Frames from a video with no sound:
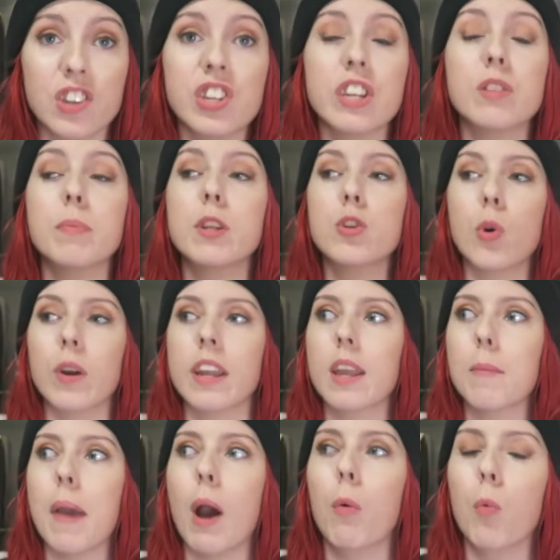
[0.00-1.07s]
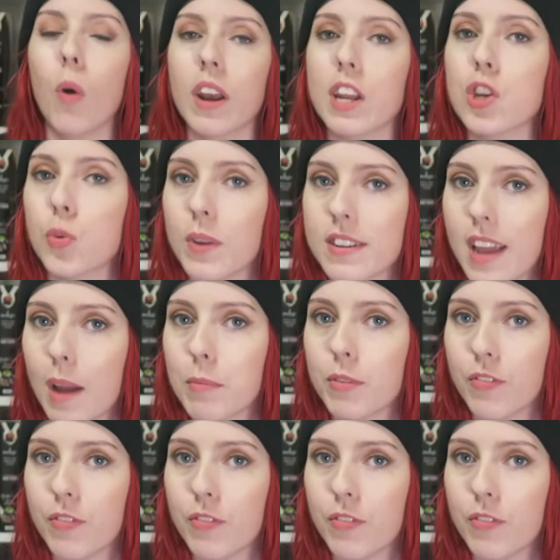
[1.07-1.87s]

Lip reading: She has been talking about wanting to adapt